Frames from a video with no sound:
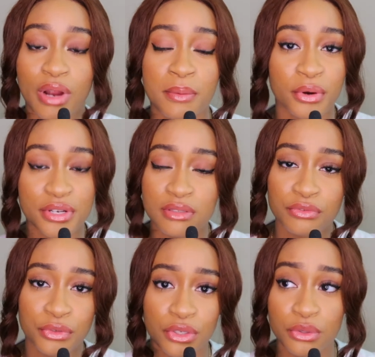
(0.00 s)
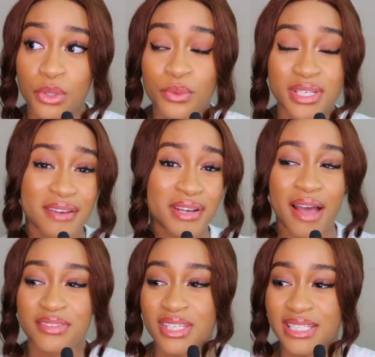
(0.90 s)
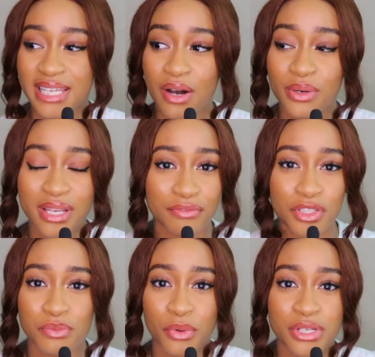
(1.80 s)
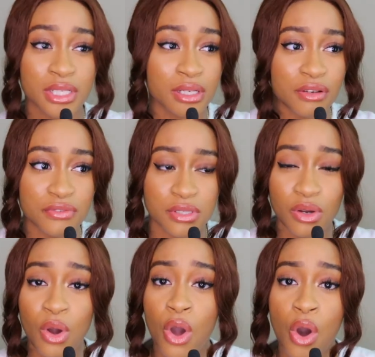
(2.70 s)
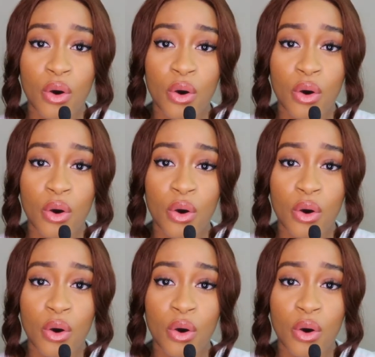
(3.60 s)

is the right person for you, you would never have to doubt if this person loves you